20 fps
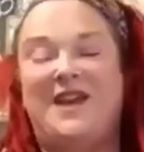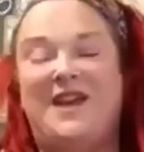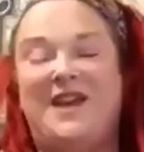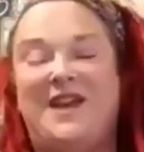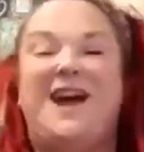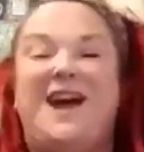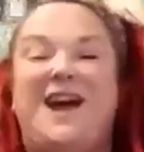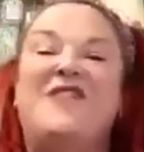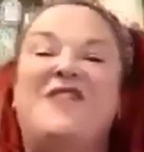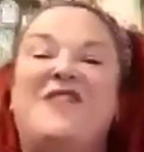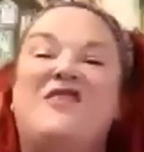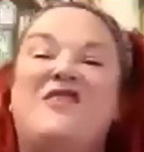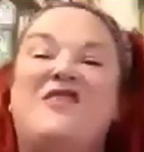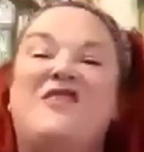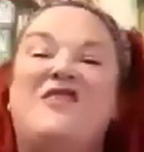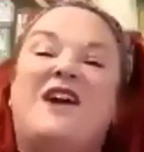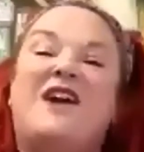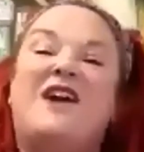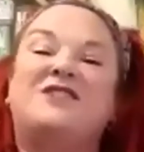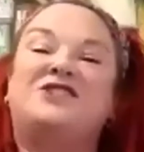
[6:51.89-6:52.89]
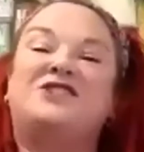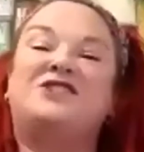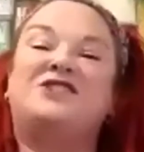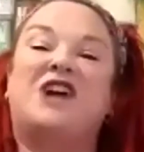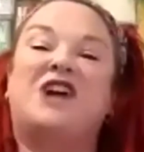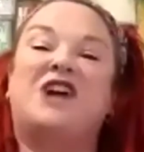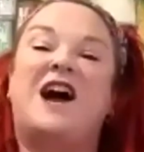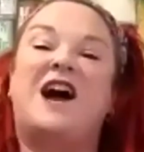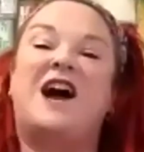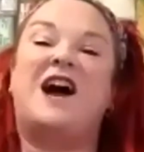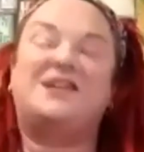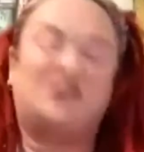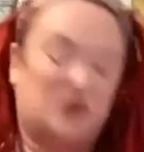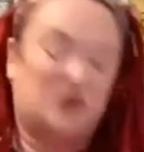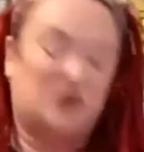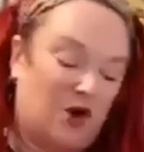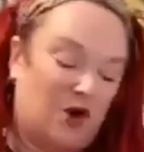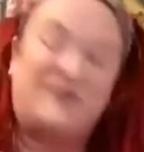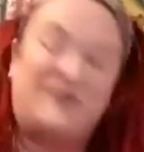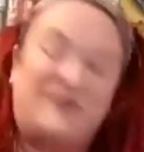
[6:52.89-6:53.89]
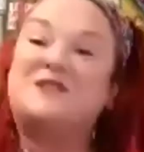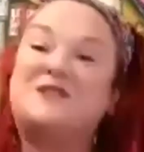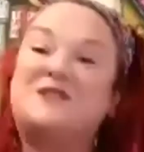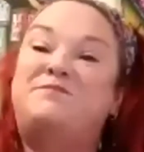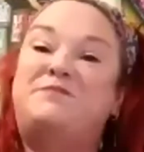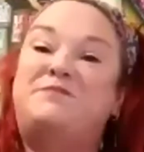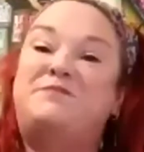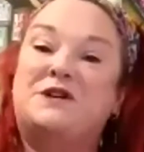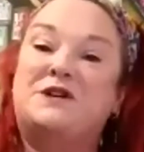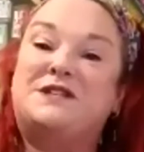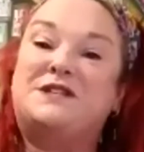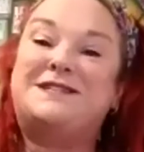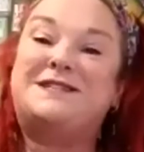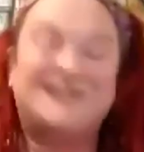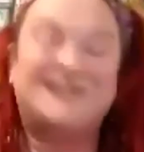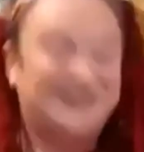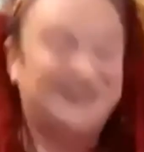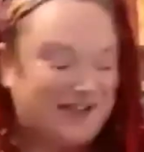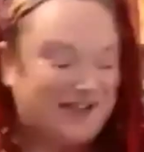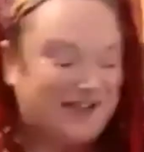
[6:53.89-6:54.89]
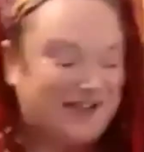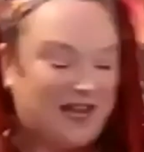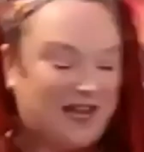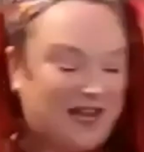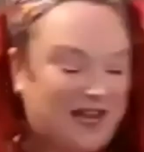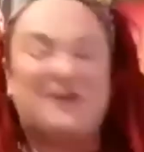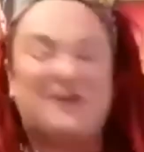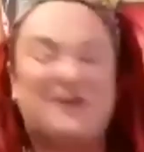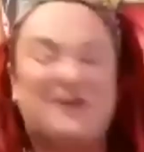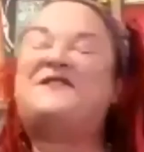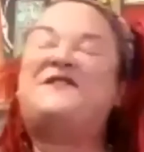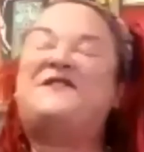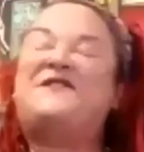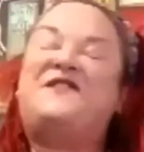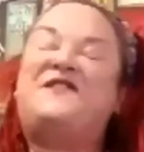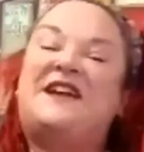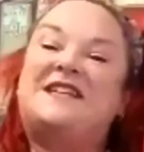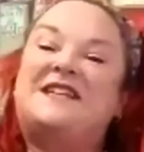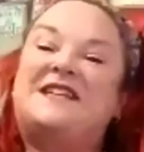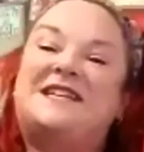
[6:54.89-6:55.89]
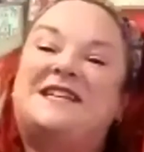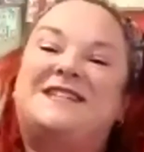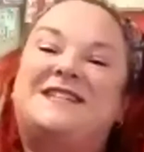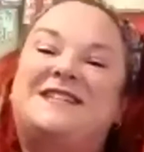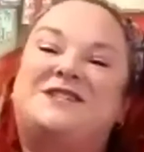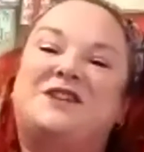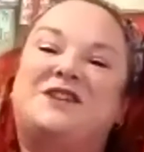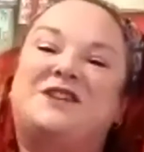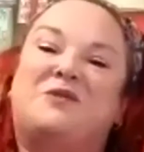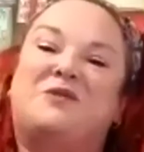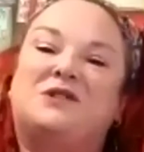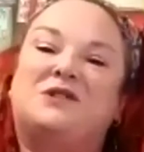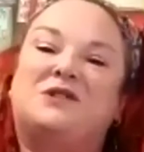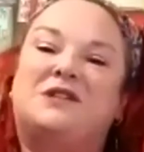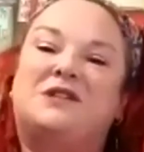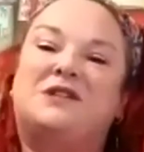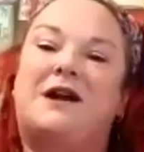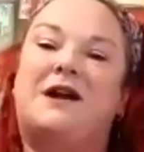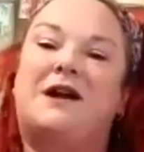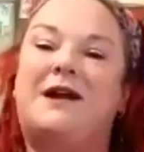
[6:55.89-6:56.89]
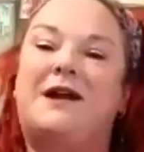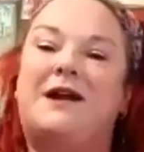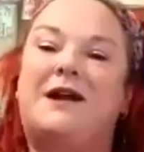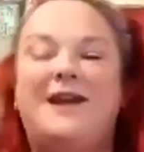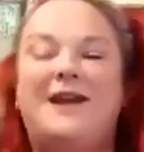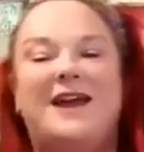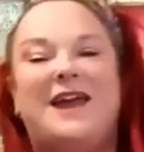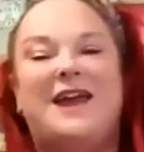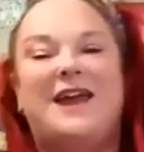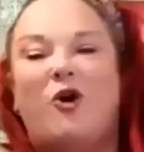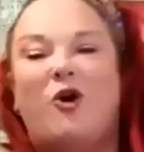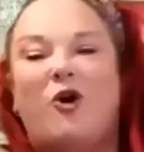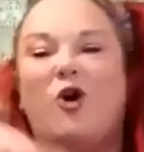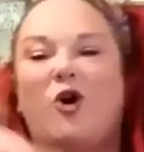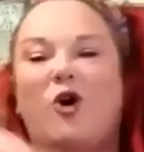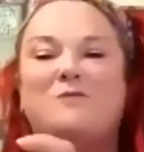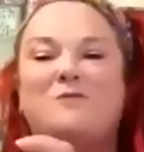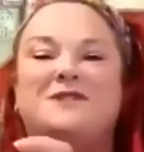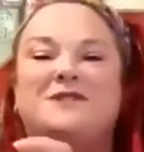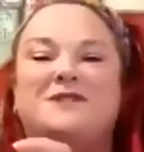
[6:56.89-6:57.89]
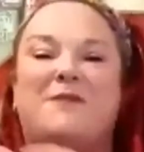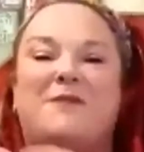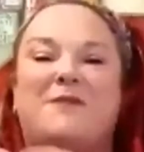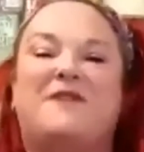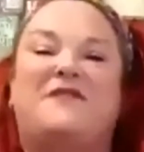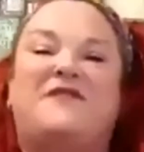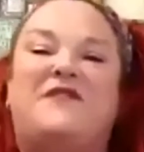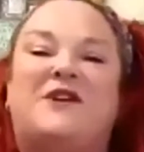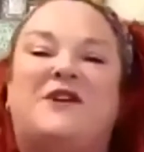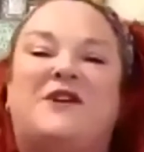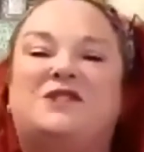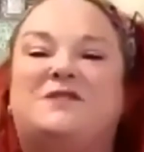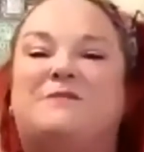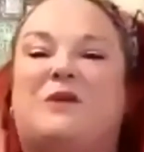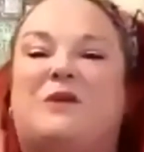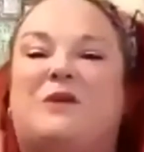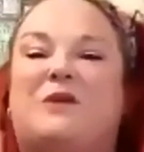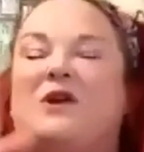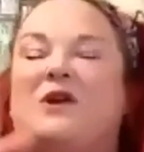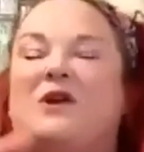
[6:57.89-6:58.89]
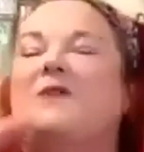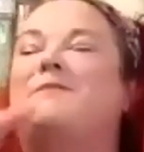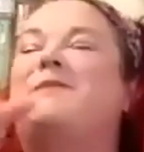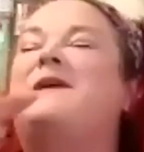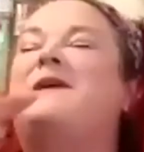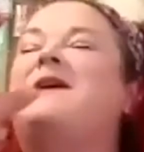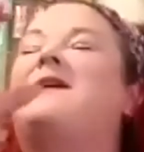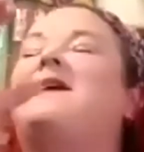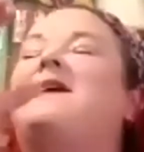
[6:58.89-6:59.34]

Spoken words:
And there Jack took off his boots, he put his feet into the water, he opened up the first bottle of beer